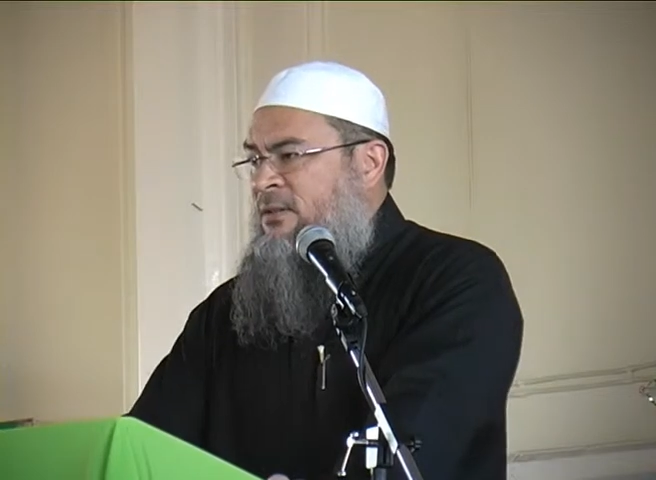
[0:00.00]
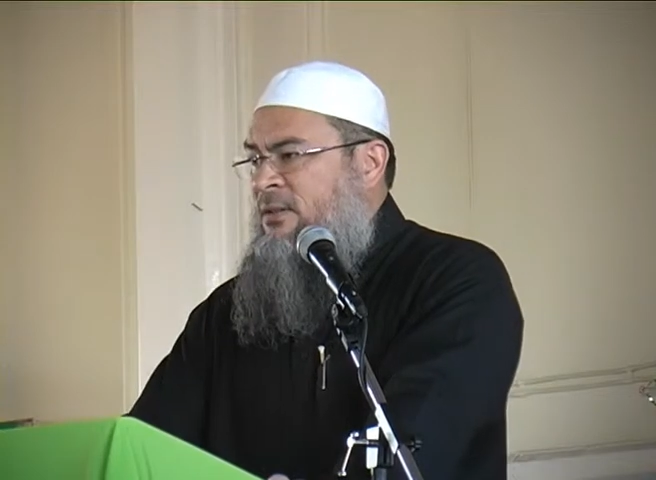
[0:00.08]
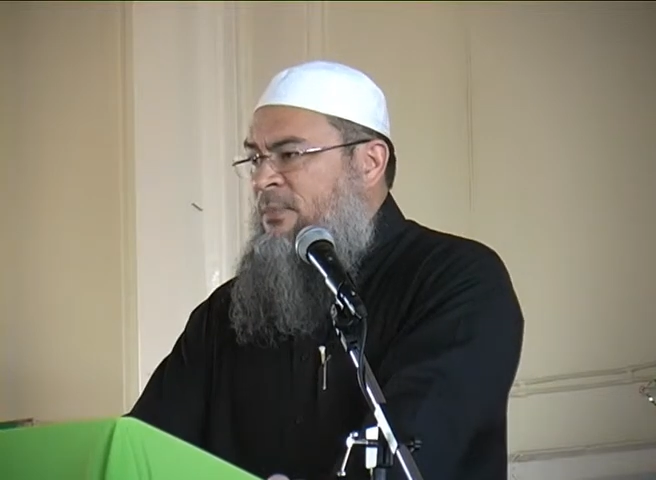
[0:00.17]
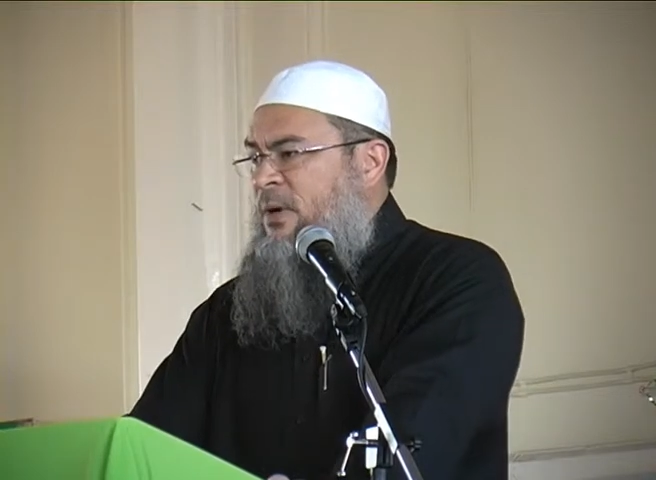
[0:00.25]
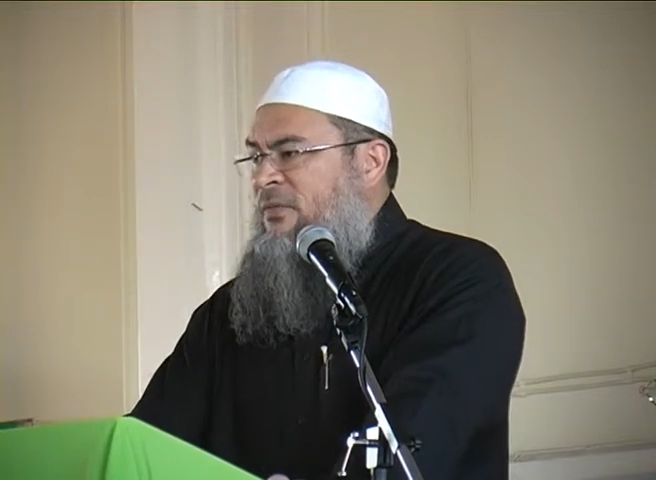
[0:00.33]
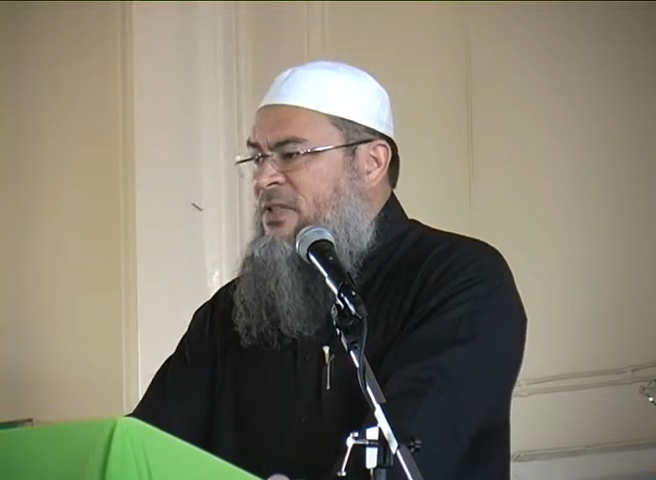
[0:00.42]

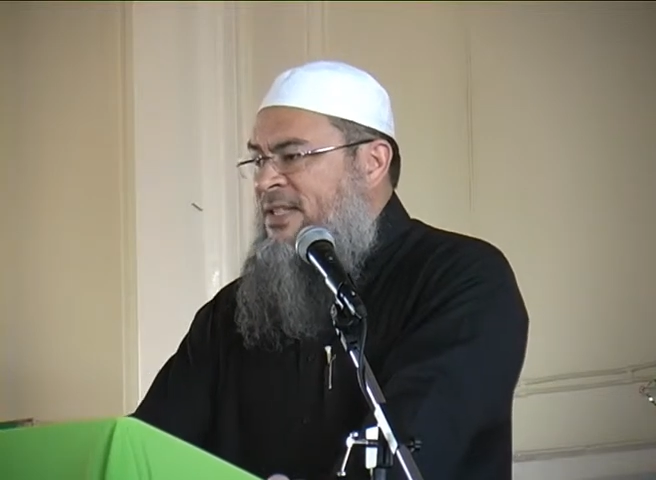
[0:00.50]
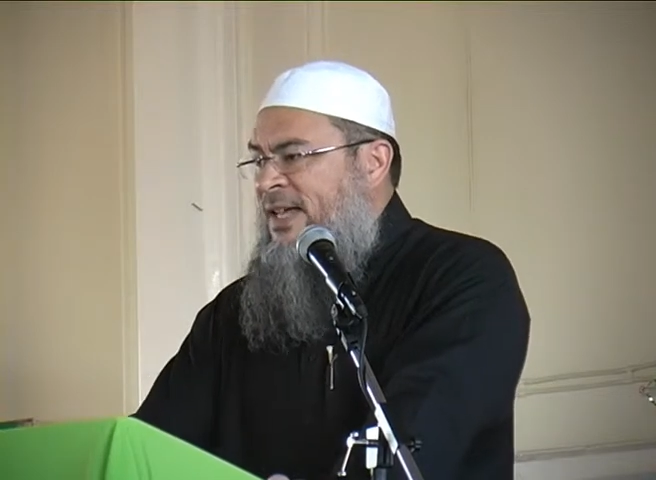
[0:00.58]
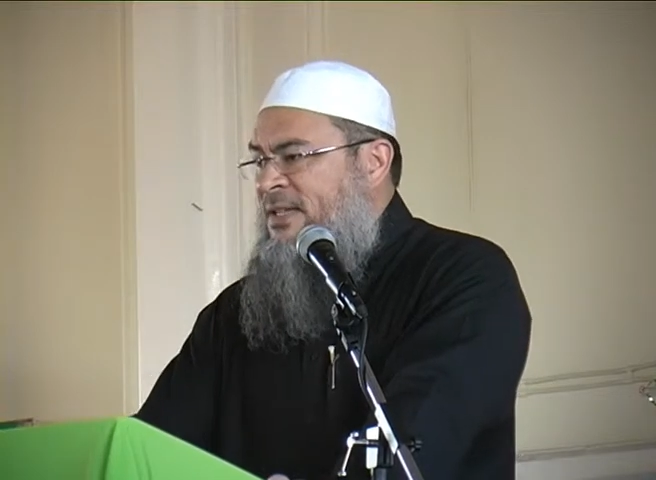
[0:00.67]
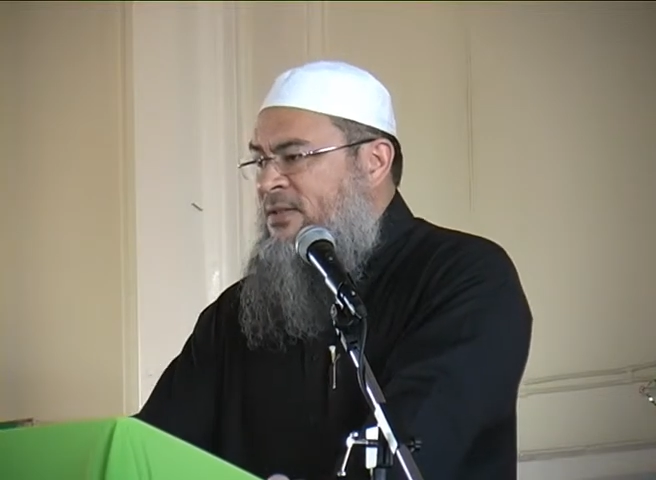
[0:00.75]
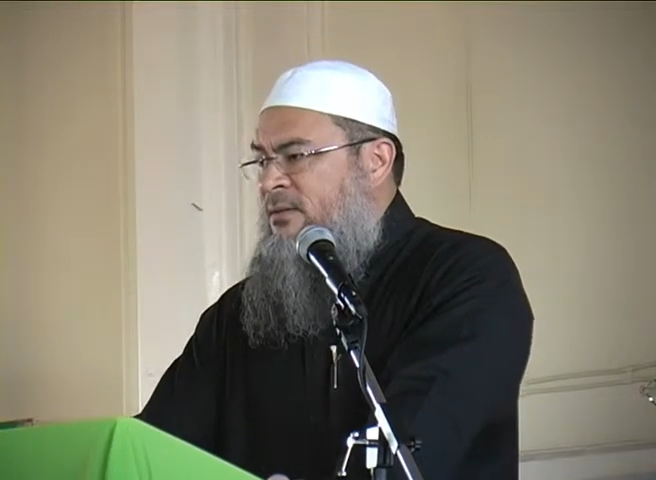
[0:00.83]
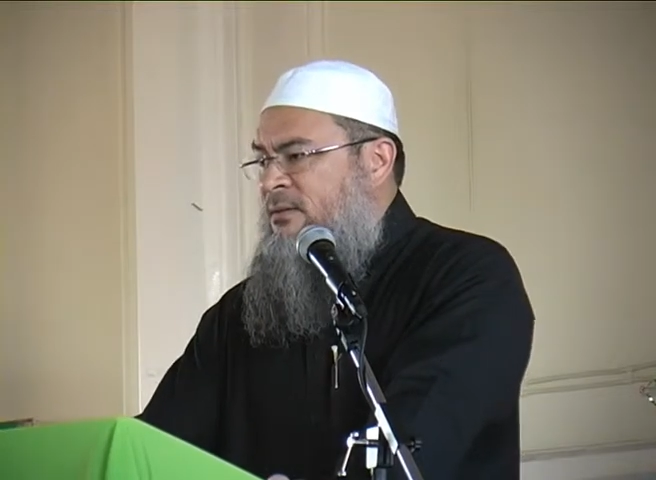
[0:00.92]
The Prophet
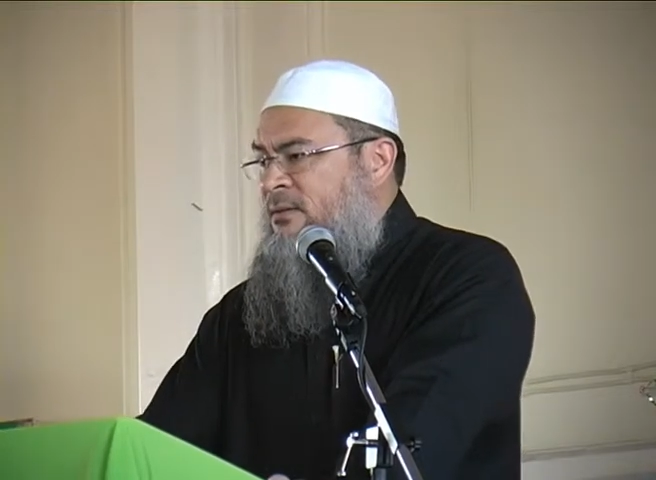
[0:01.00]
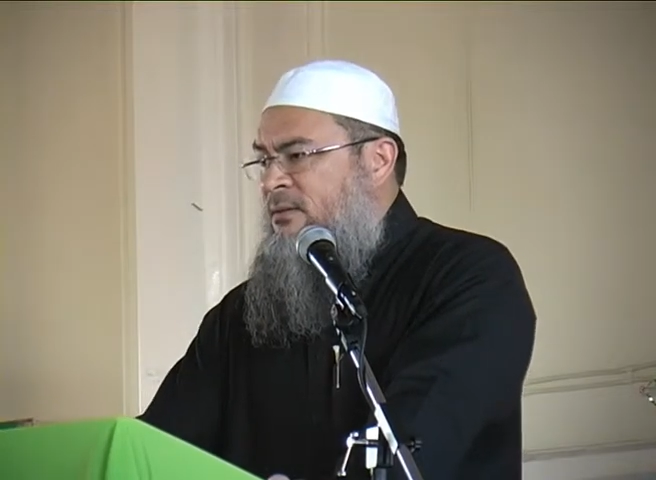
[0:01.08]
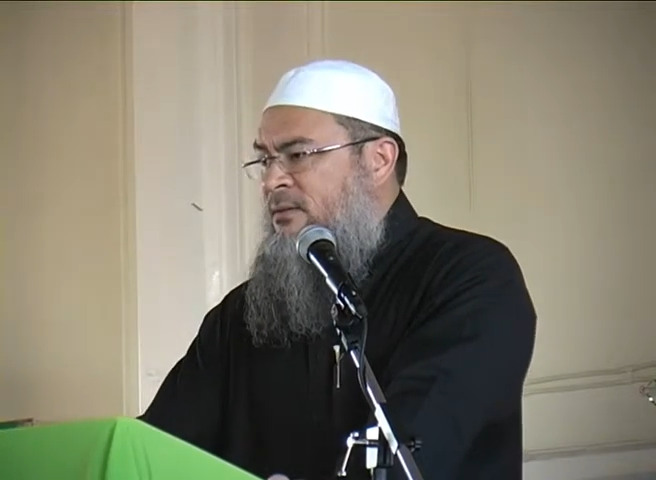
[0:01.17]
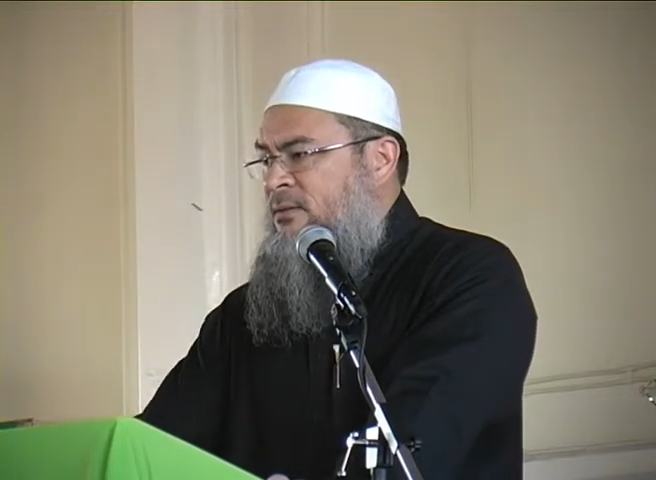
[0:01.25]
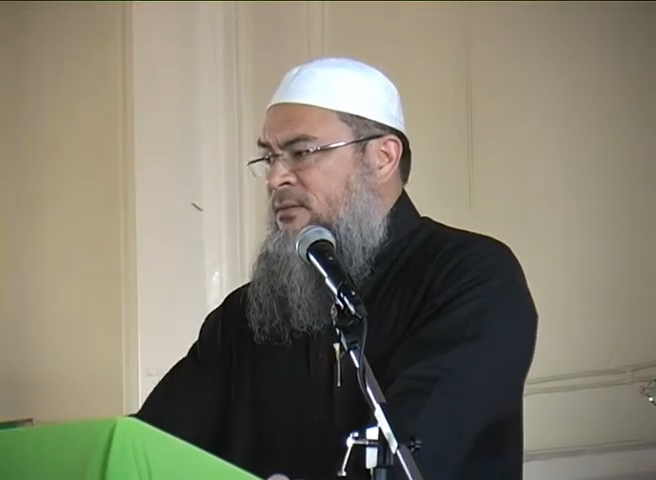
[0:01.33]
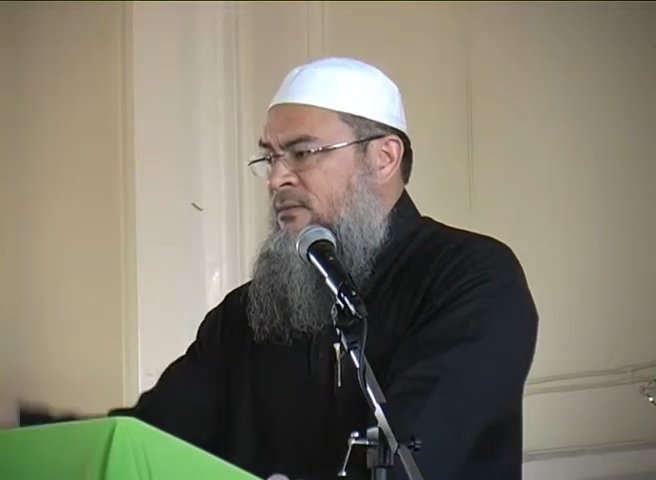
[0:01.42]
says,
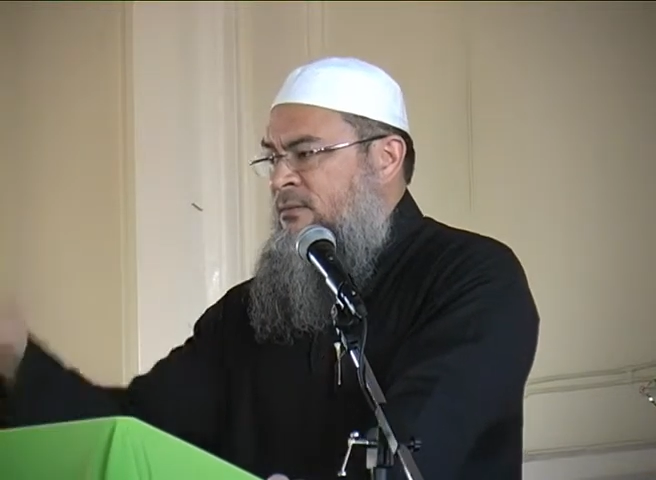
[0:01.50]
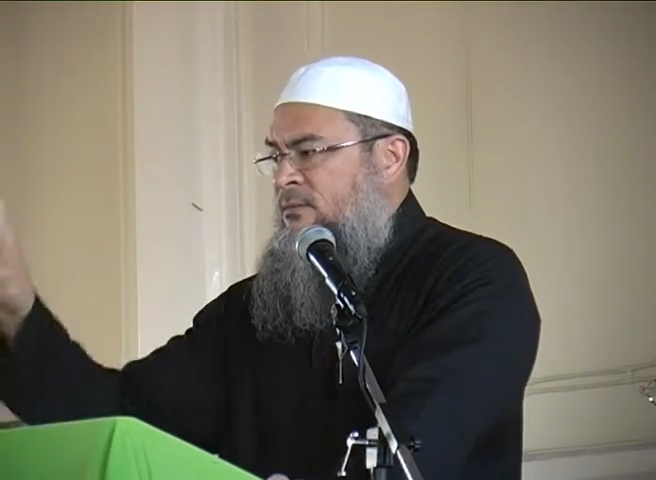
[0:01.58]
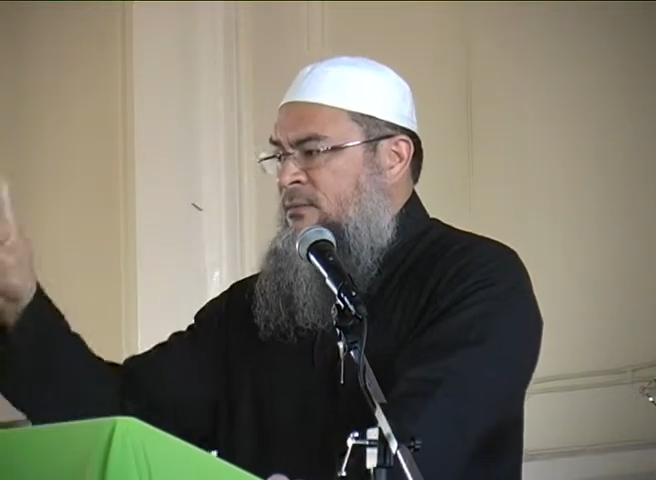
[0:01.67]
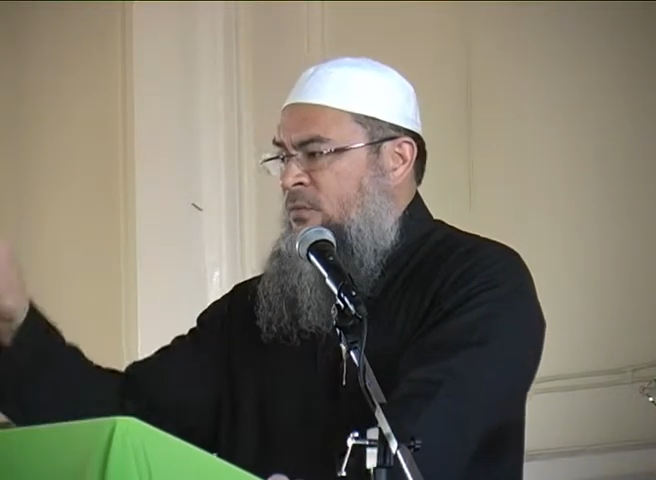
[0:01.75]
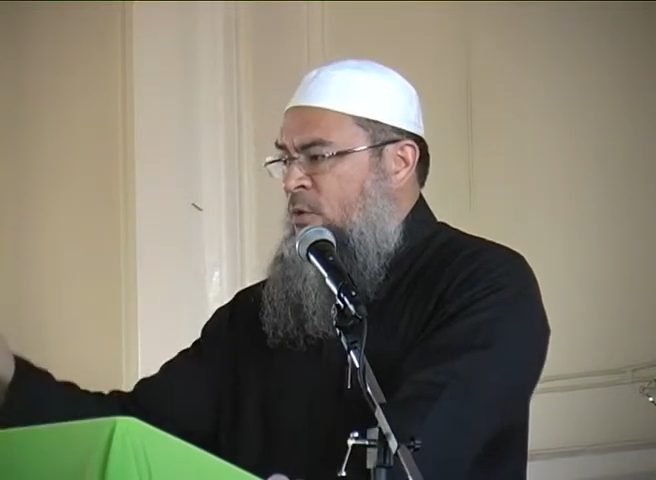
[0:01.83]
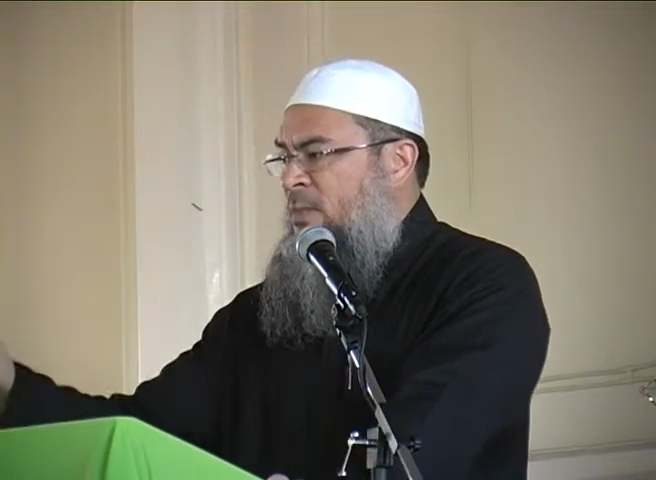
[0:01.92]

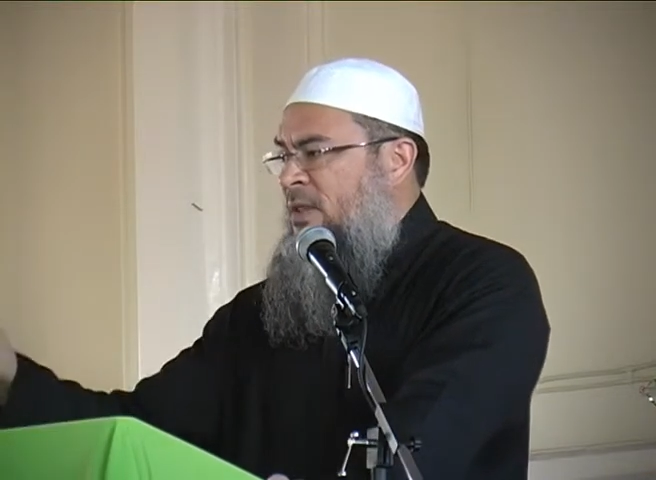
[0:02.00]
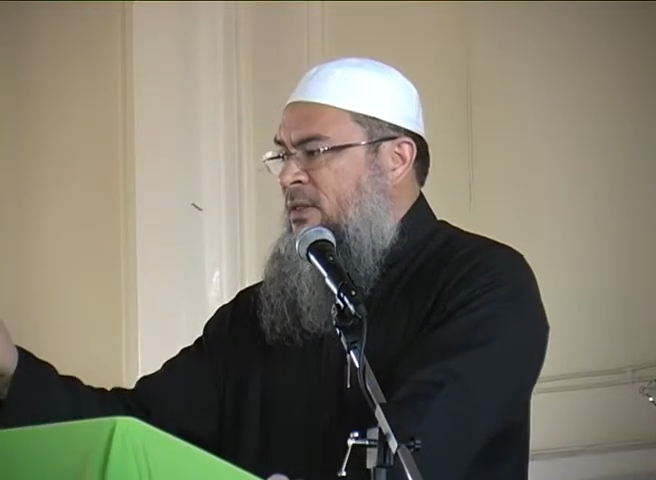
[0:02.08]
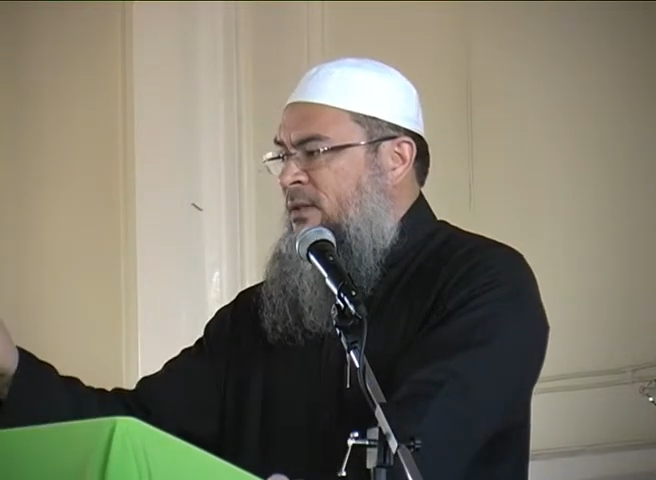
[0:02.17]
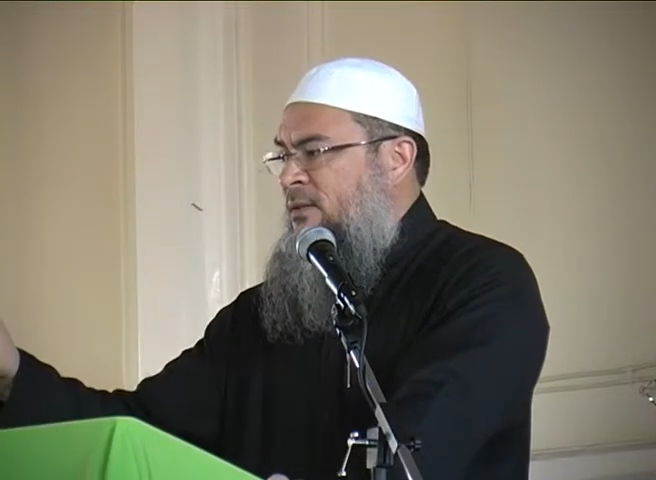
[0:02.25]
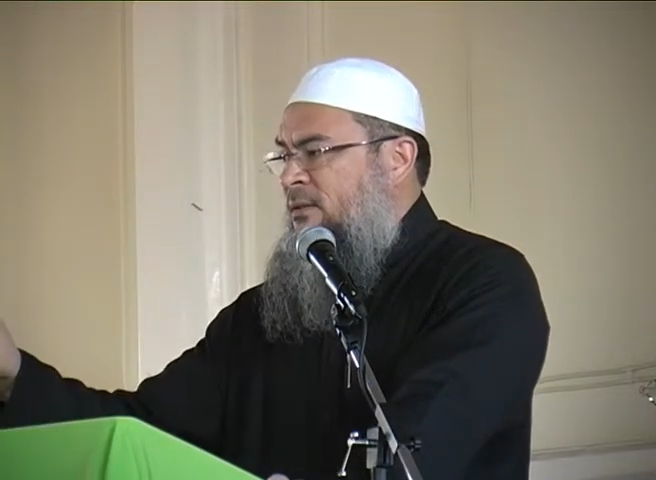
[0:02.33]
your mother.